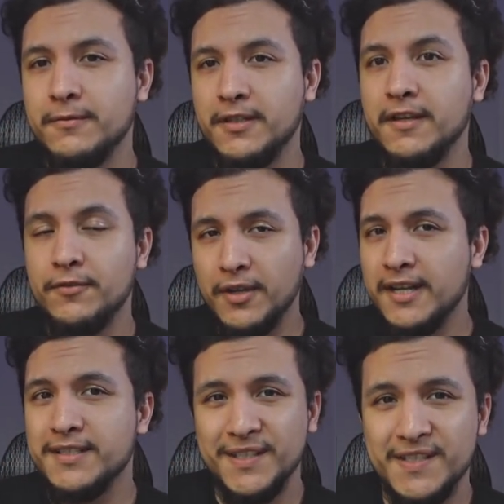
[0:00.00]
give you
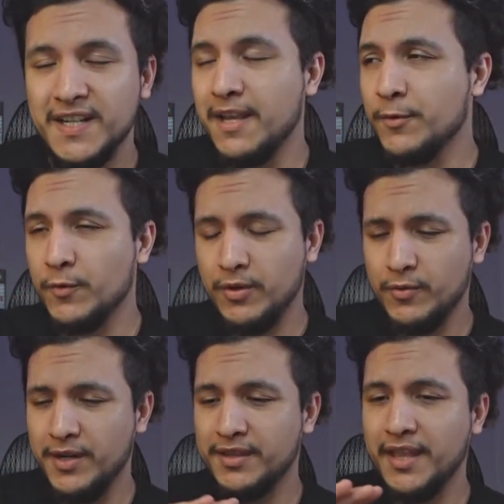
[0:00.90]
guys a disclaimer real
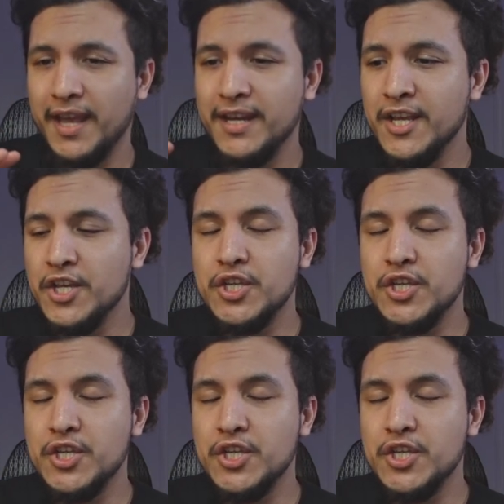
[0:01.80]
quick that